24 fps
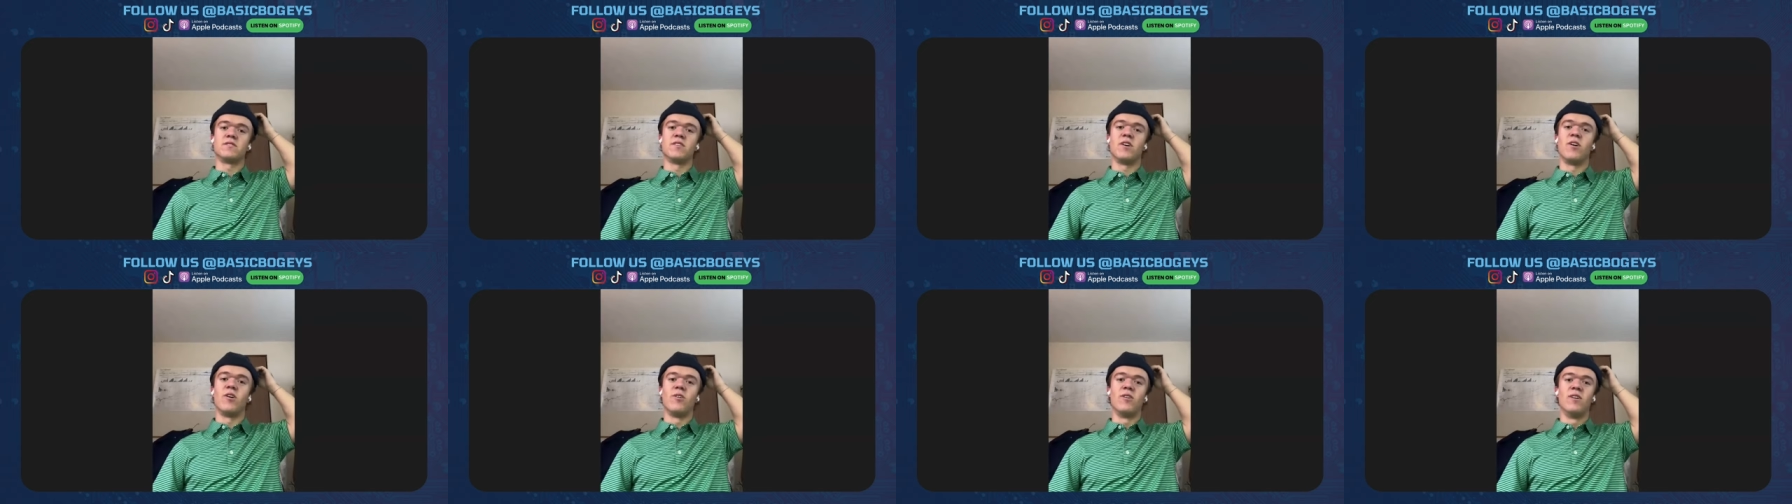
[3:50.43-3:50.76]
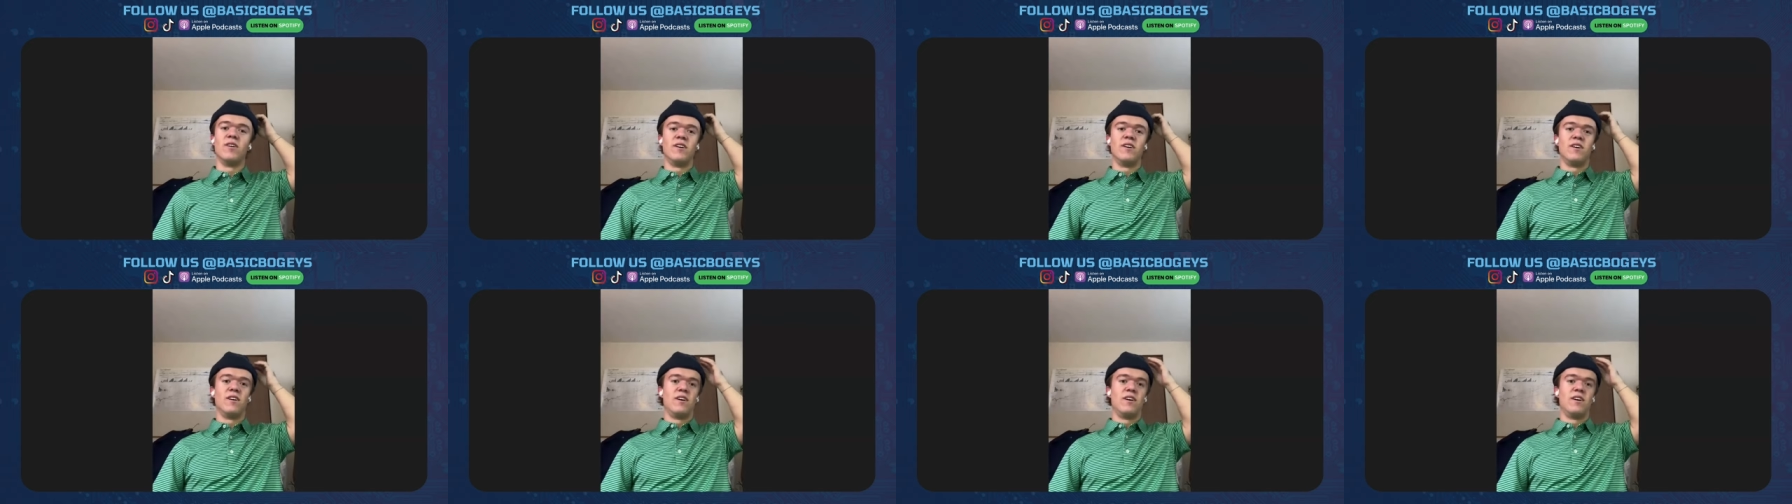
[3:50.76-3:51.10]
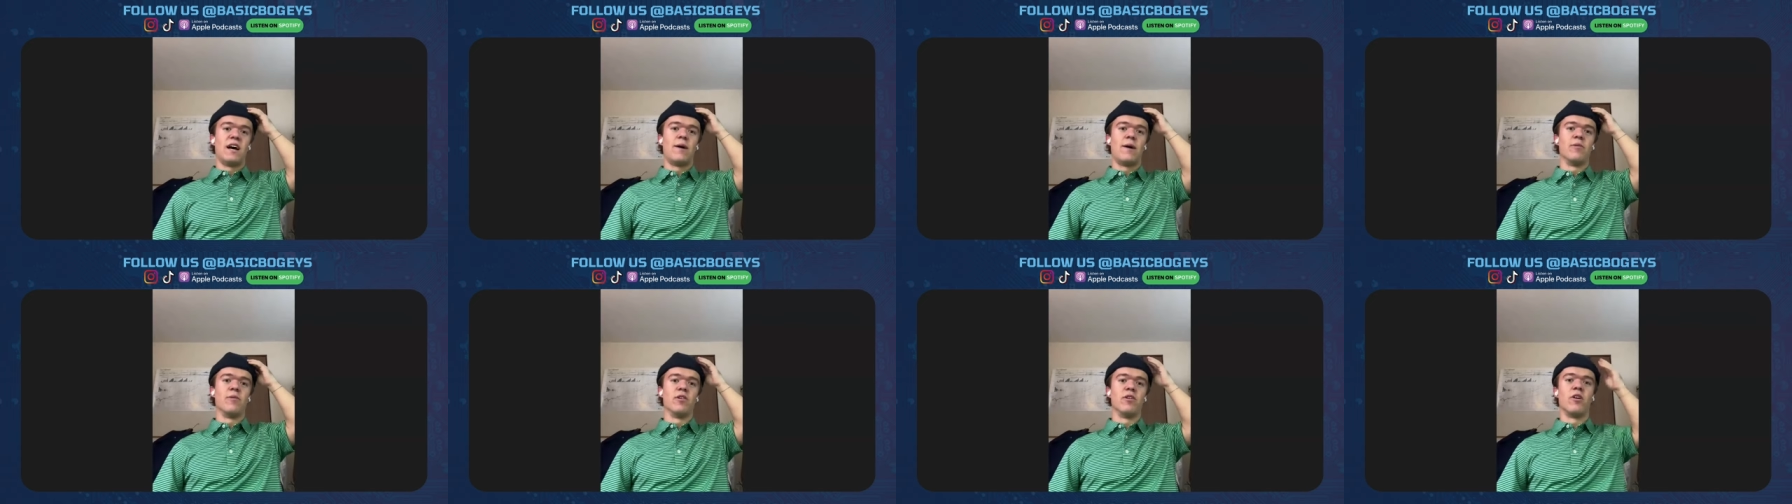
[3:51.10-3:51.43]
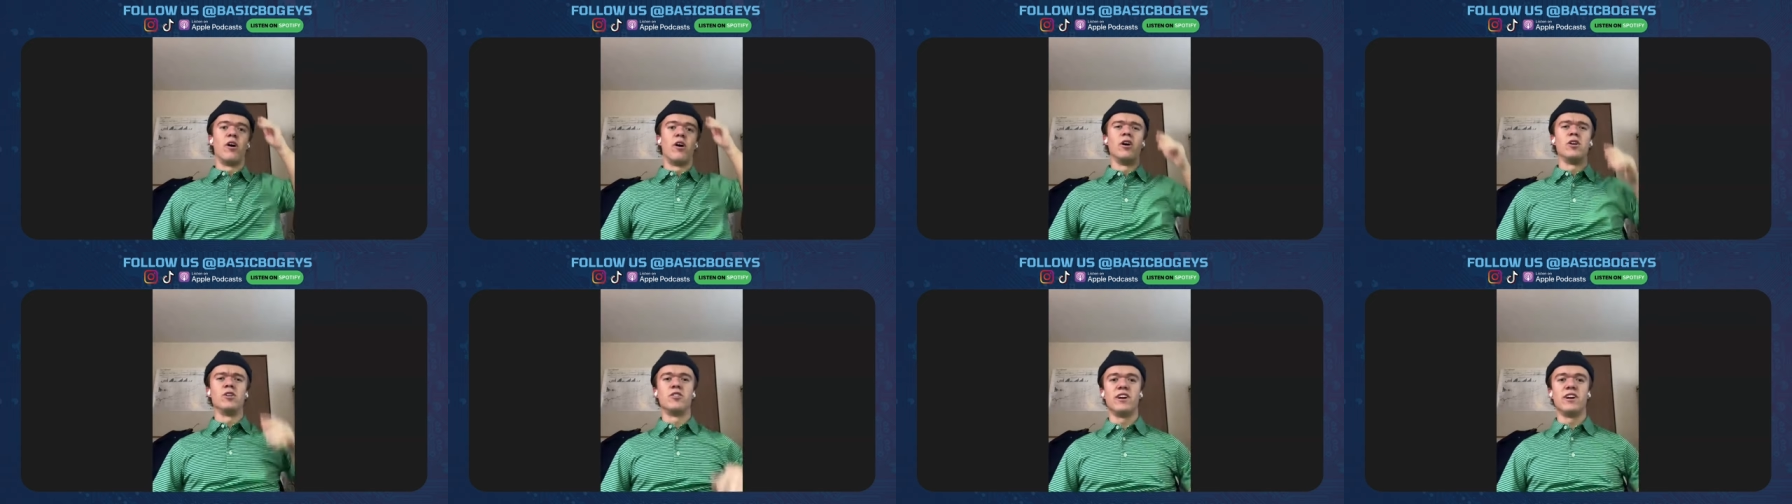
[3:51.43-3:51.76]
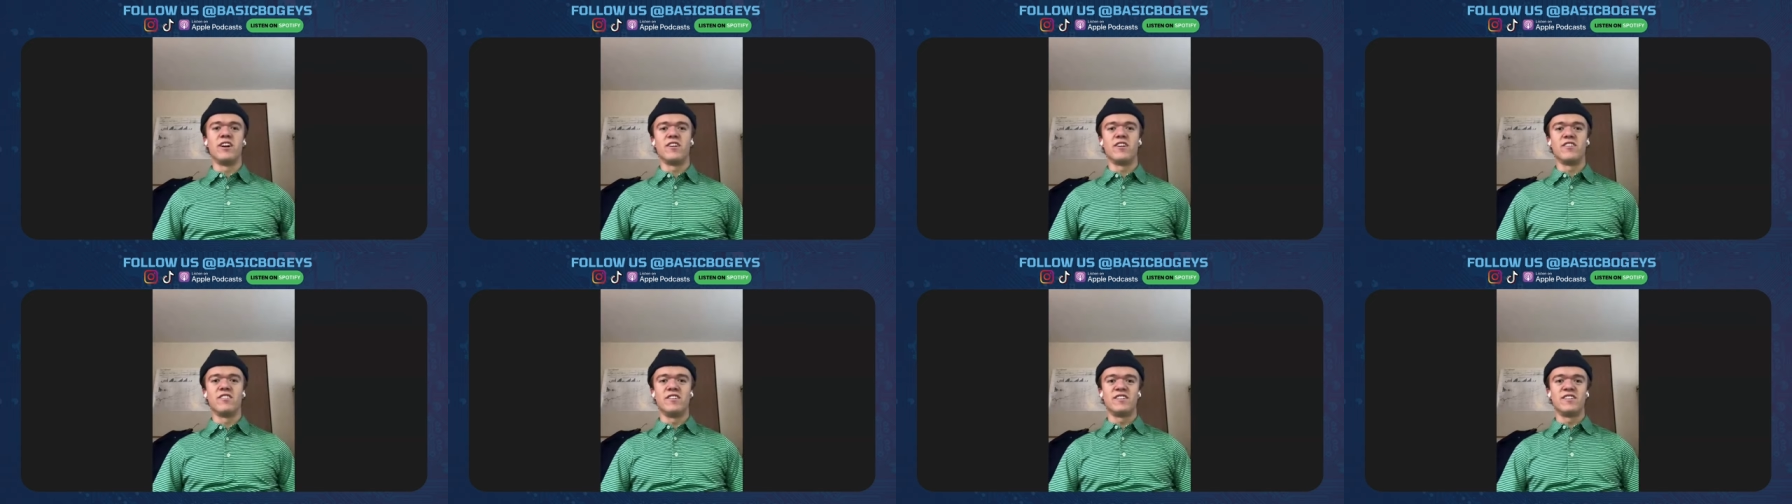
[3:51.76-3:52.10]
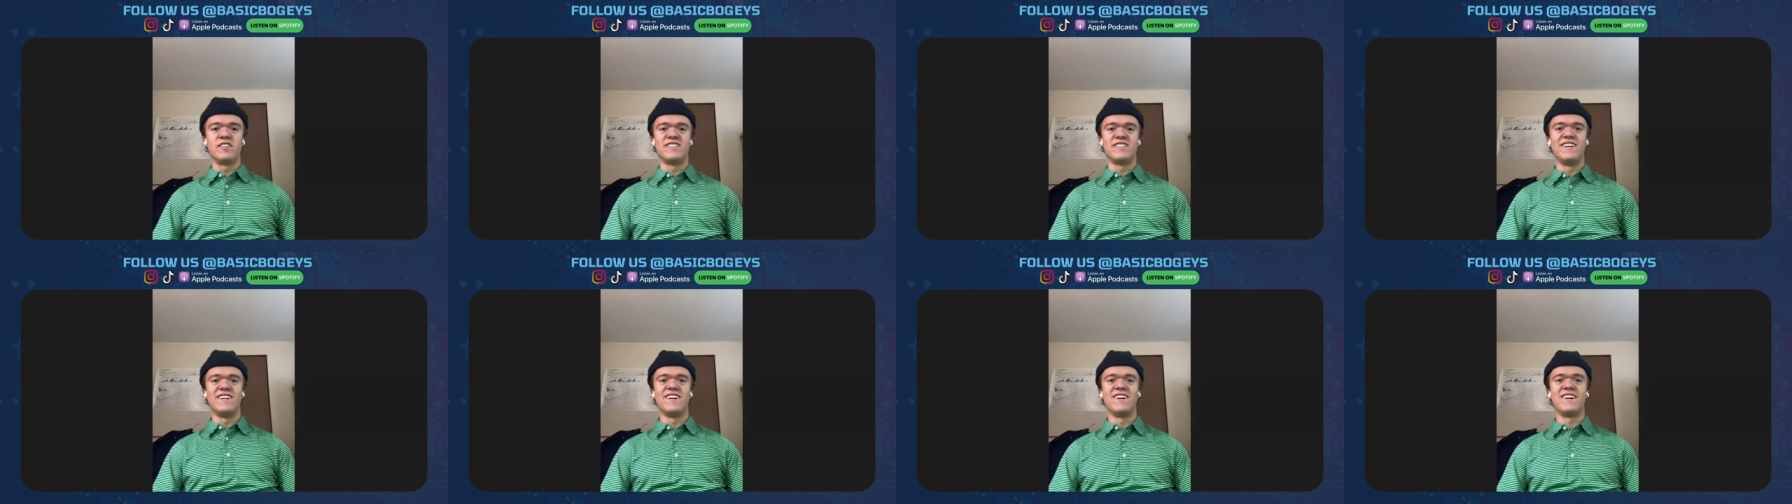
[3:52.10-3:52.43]
So I'm a little hungrier
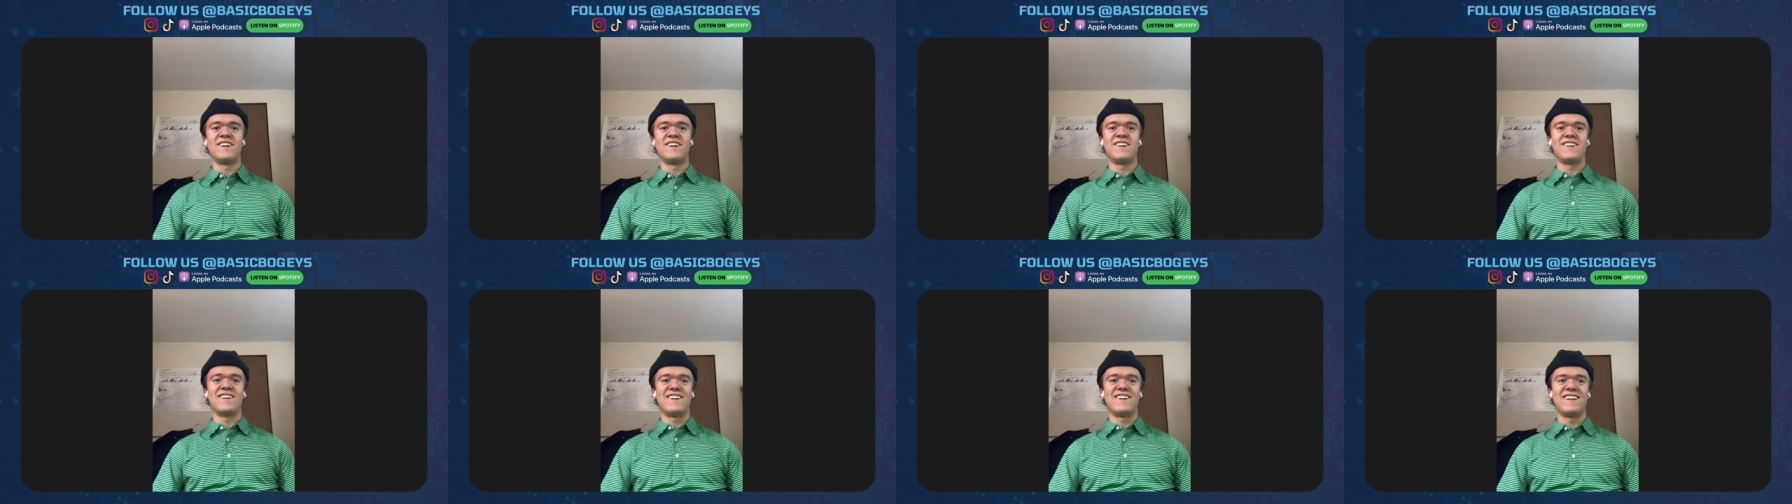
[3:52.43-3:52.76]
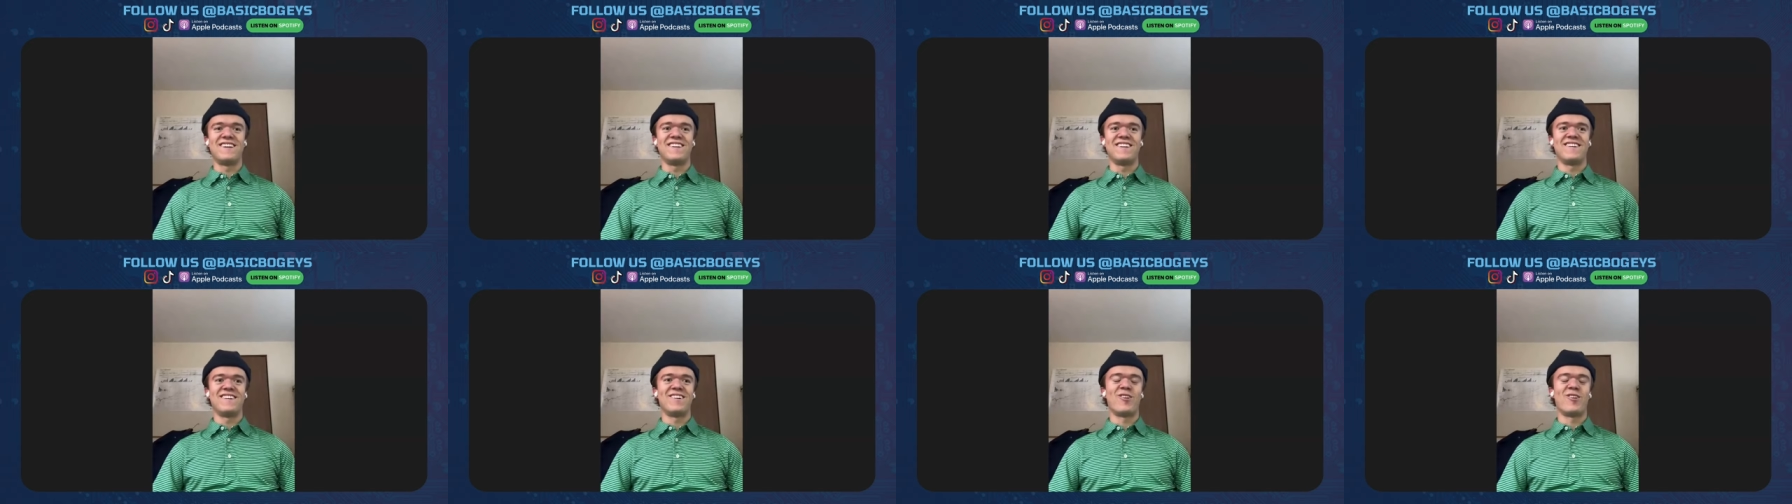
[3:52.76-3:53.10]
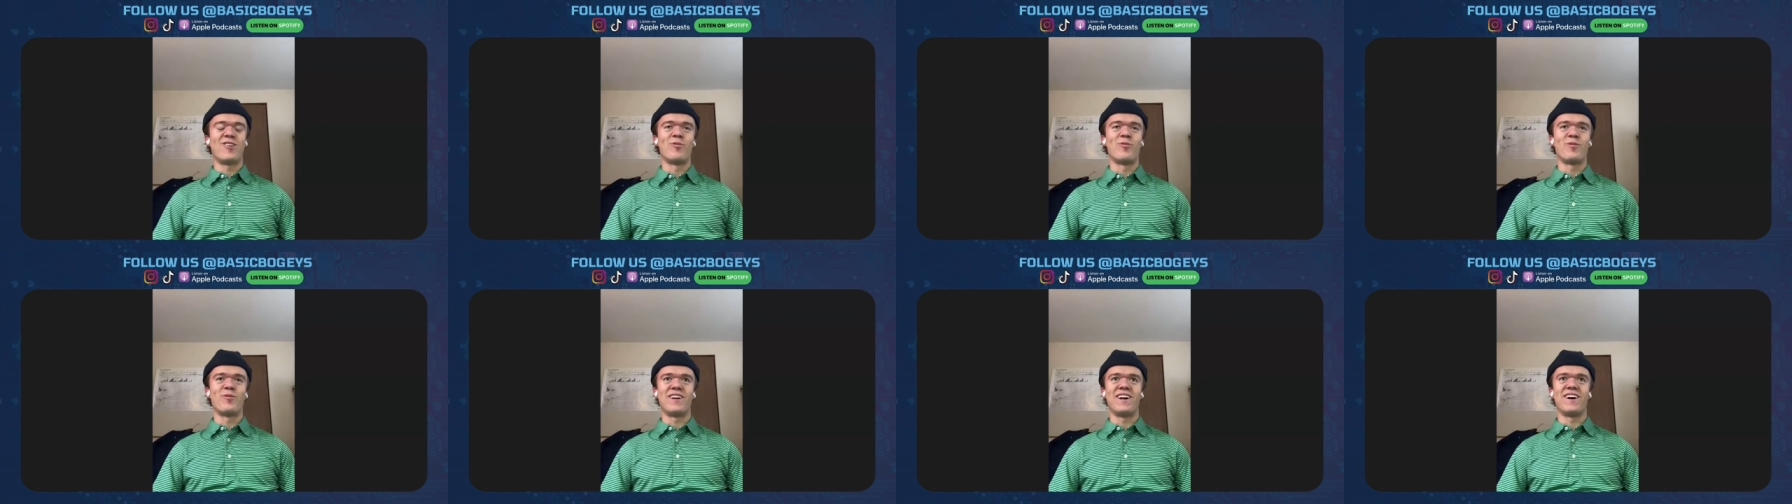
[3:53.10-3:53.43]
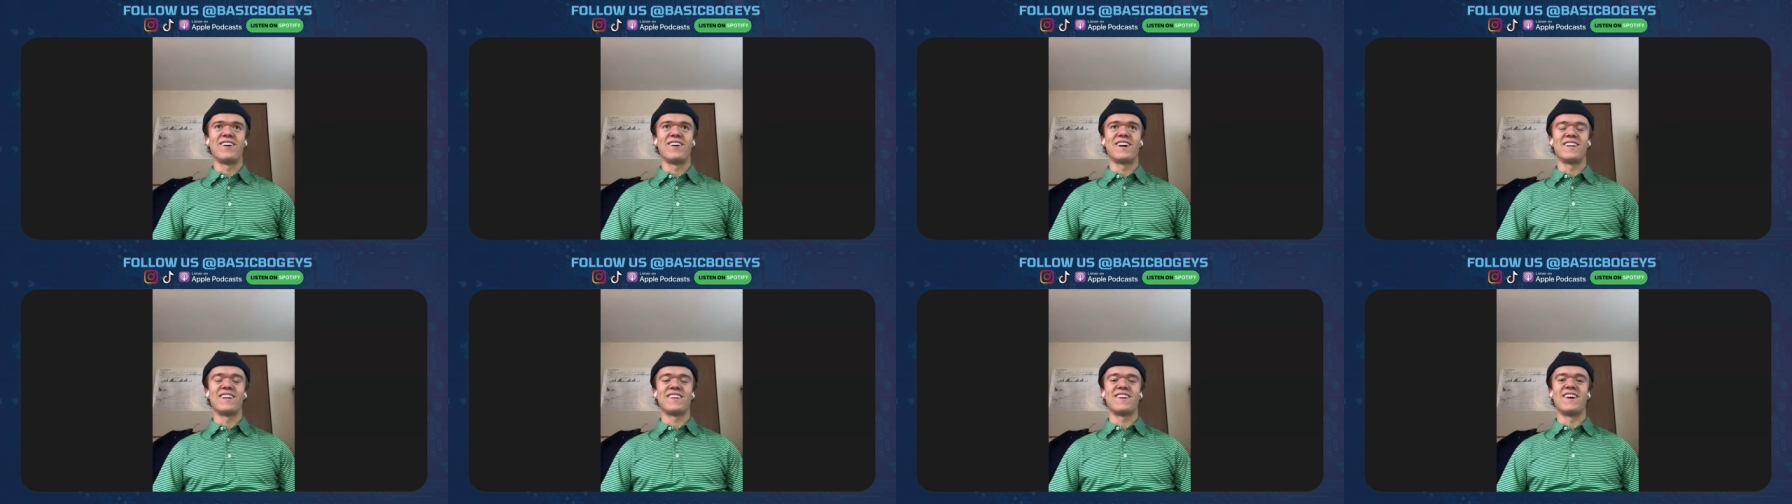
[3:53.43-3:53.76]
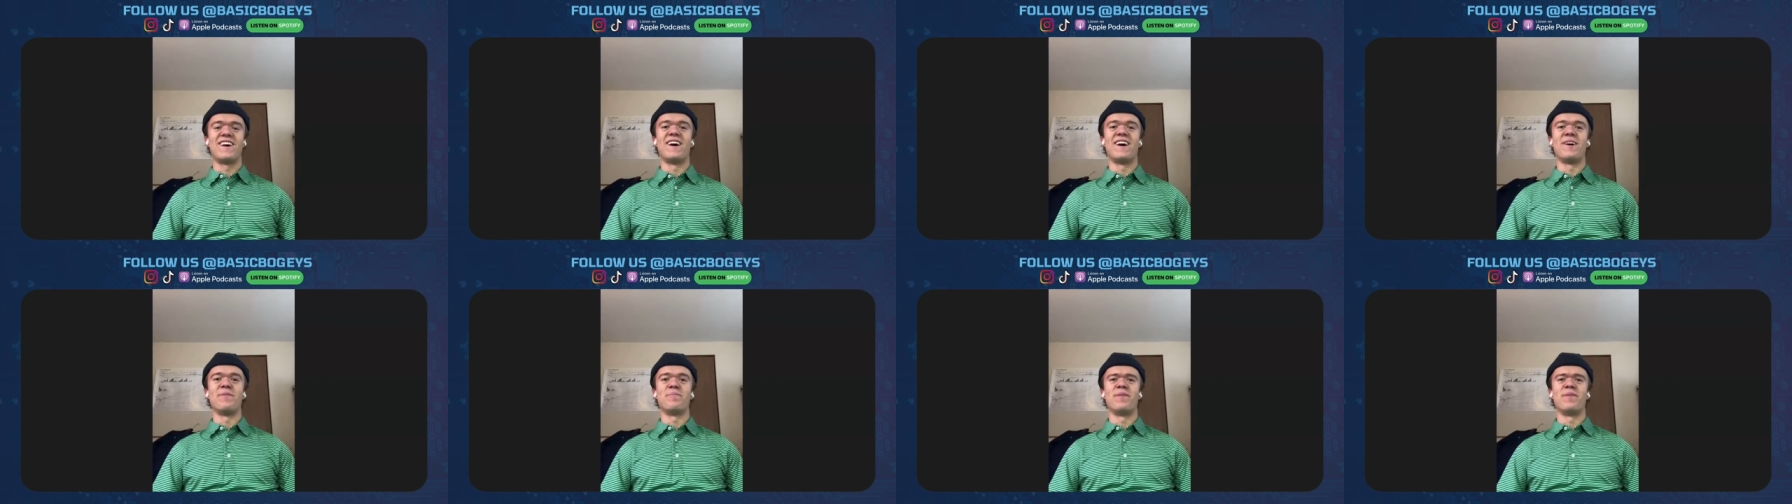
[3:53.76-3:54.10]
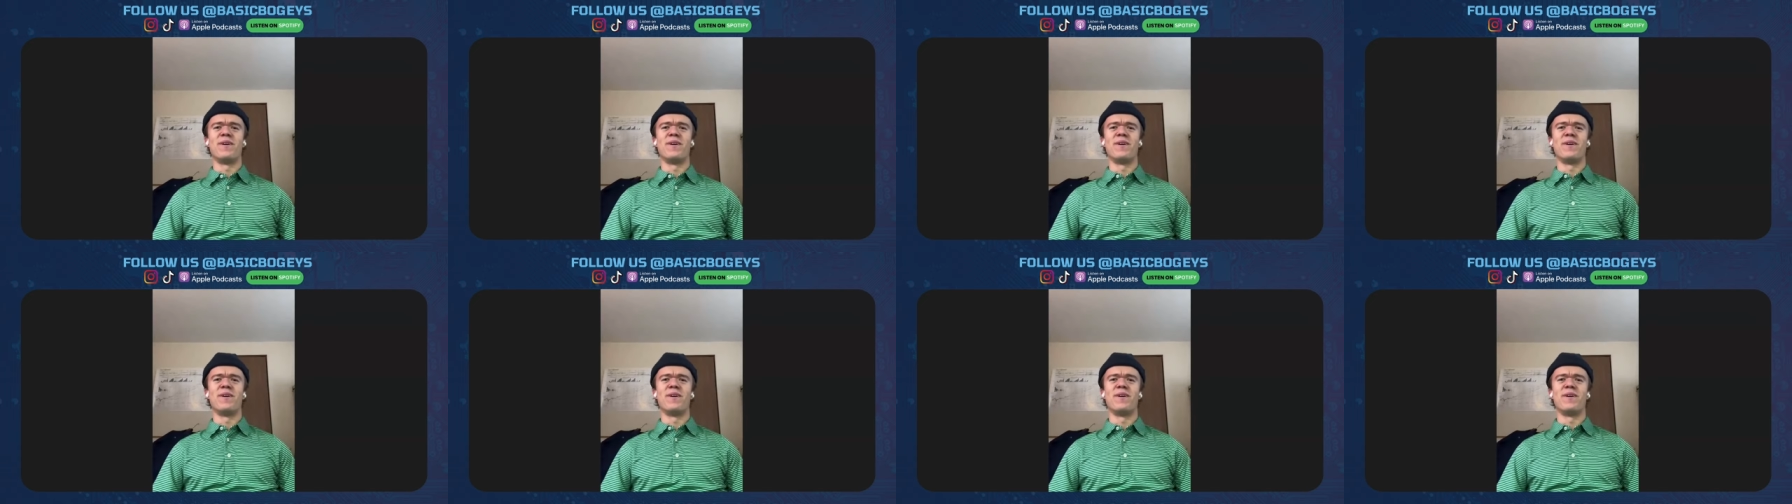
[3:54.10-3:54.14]
this year, and hopefully I'll get that.